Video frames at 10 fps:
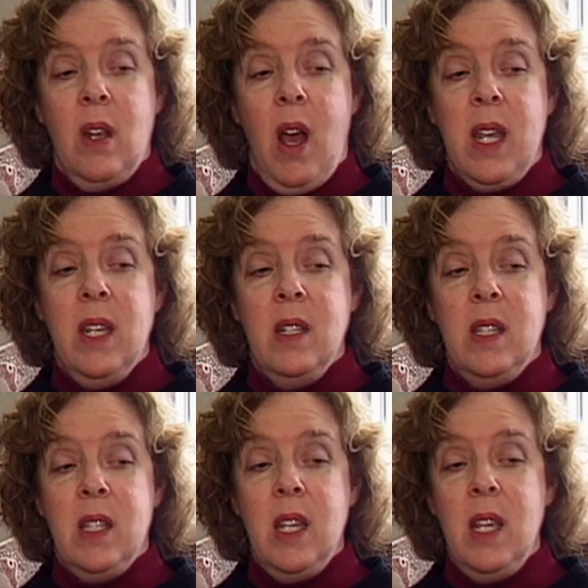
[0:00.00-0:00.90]
I can
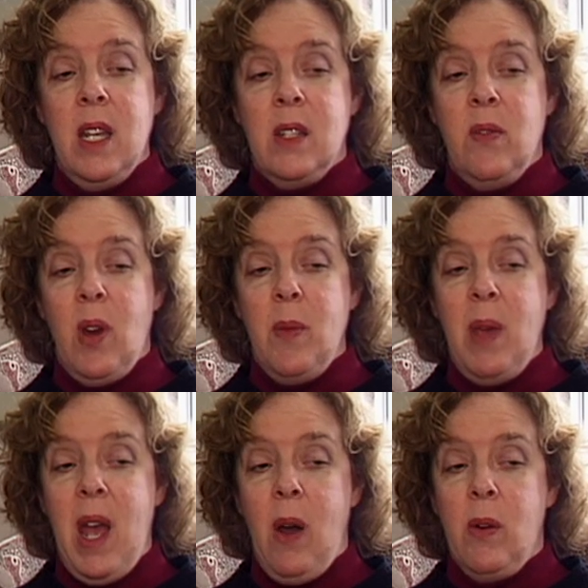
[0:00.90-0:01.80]
see it's very
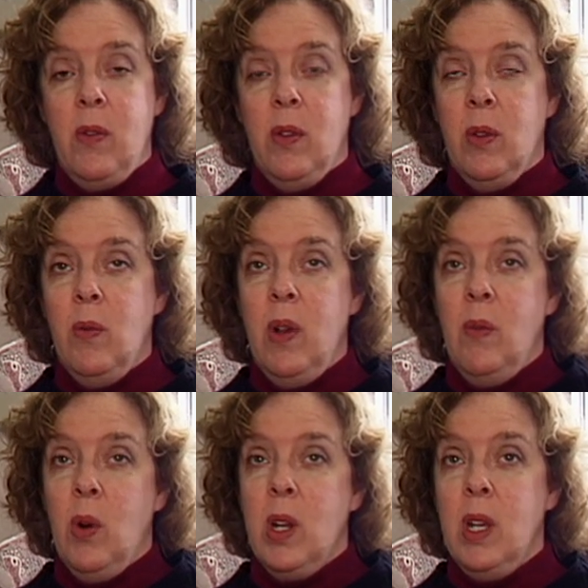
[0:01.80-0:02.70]
powerful
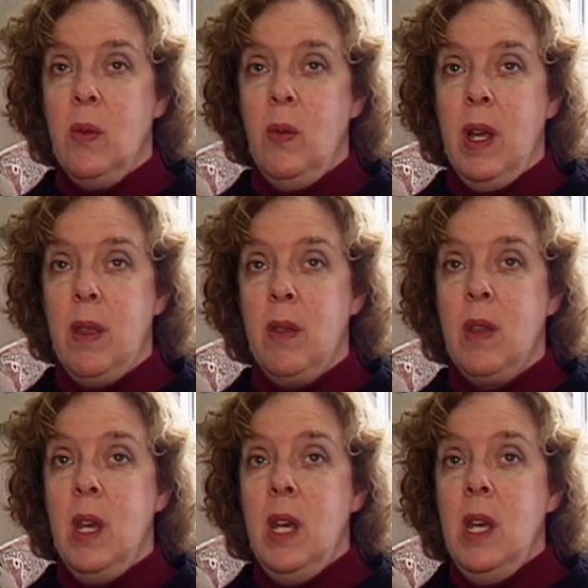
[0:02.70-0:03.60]
when working with